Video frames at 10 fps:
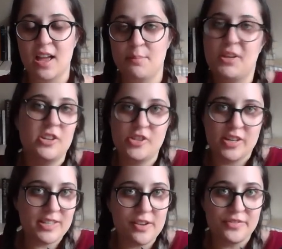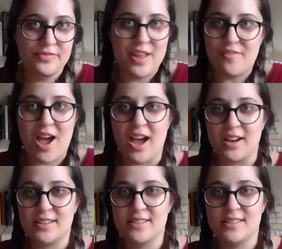Because she herself never
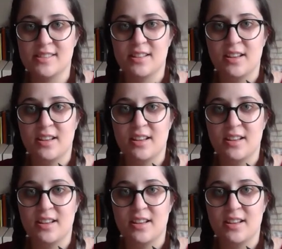acts.